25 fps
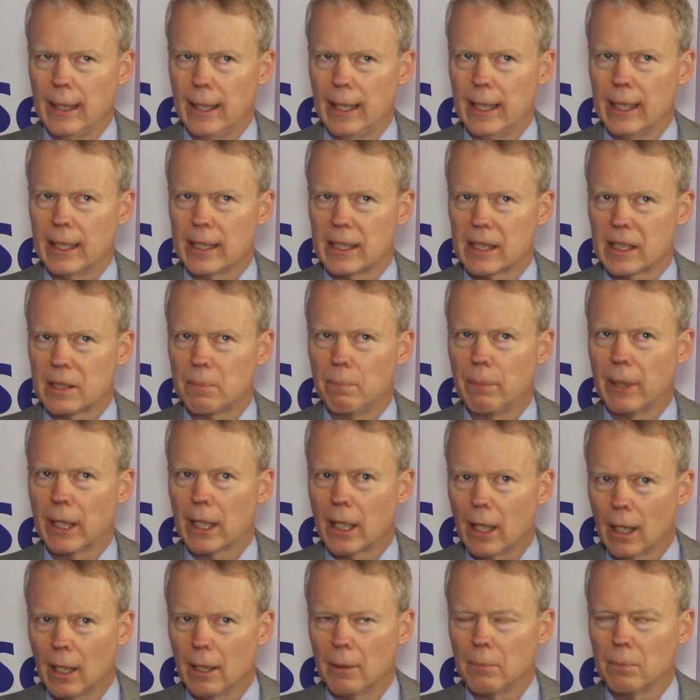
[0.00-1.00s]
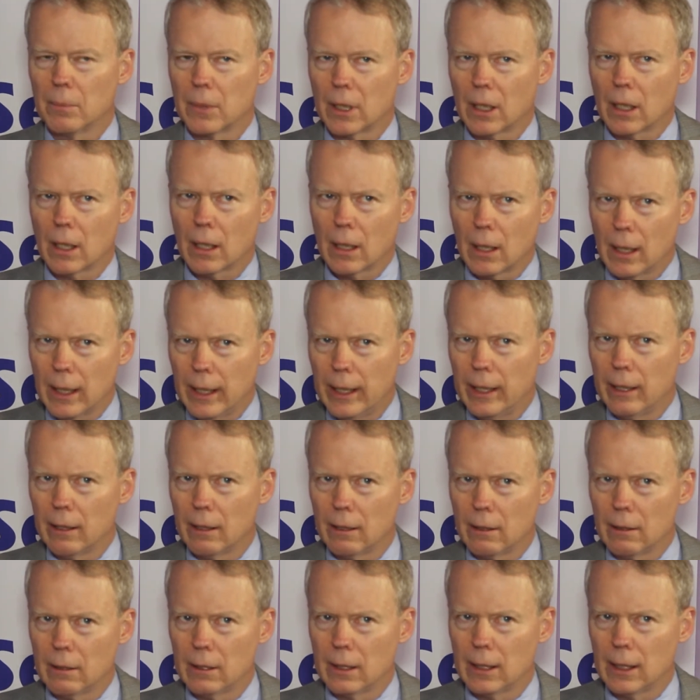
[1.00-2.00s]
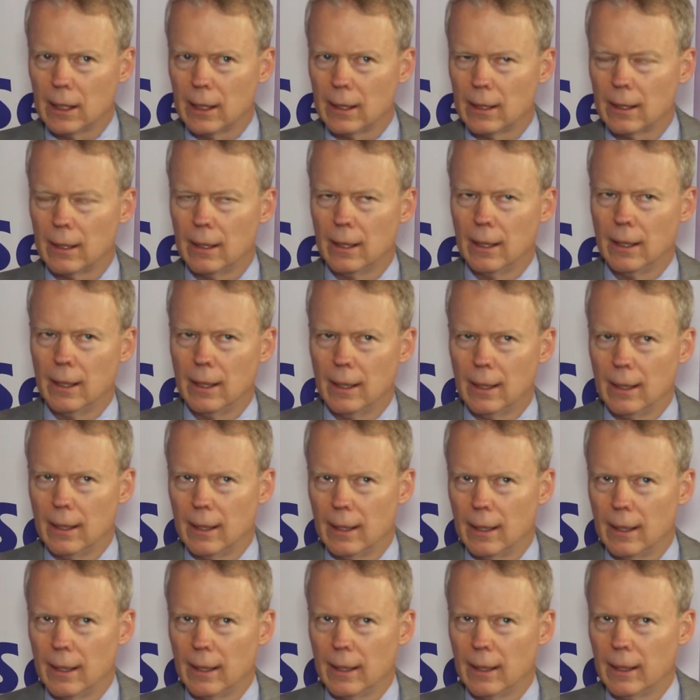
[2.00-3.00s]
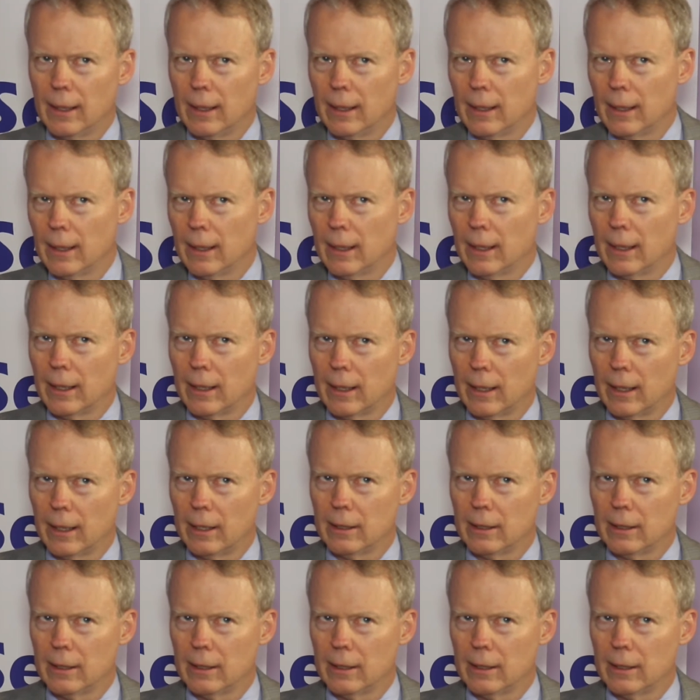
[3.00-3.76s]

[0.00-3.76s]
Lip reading: it's become clear that the